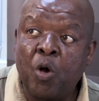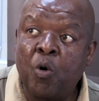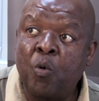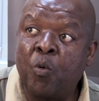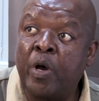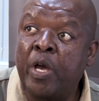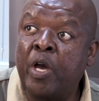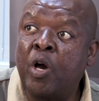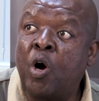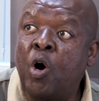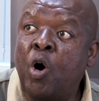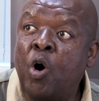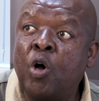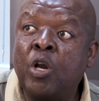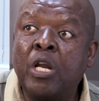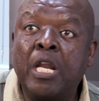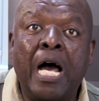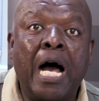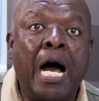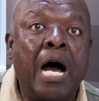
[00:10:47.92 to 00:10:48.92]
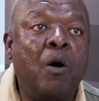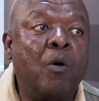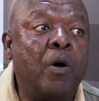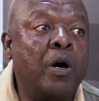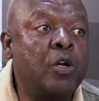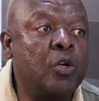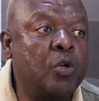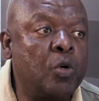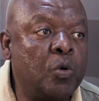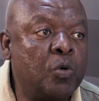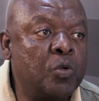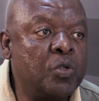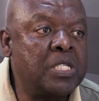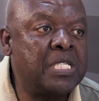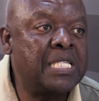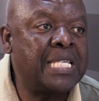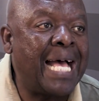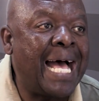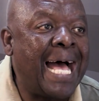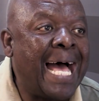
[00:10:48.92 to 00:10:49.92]
where all our
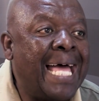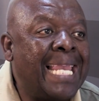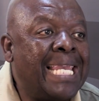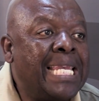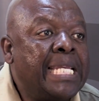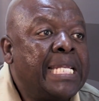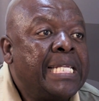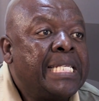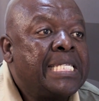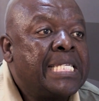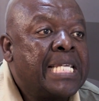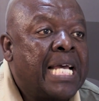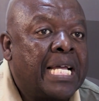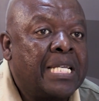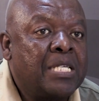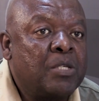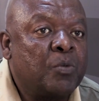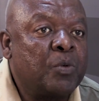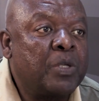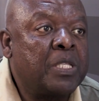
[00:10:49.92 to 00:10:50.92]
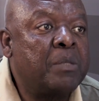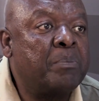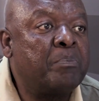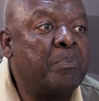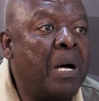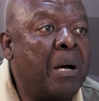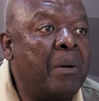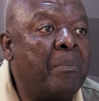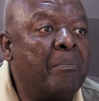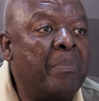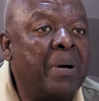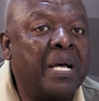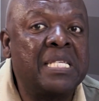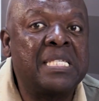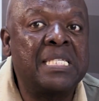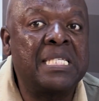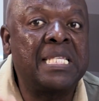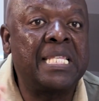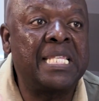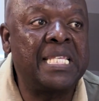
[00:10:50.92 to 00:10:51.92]
roads are littered with
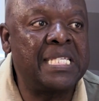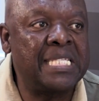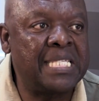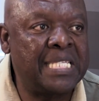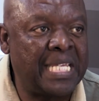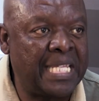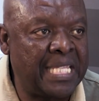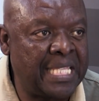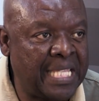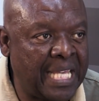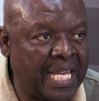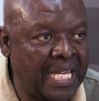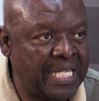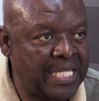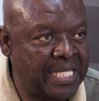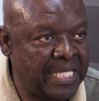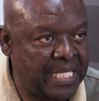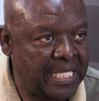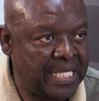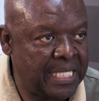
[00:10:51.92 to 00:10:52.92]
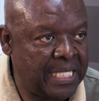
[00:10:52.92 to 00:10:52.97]
Pampers, this and that.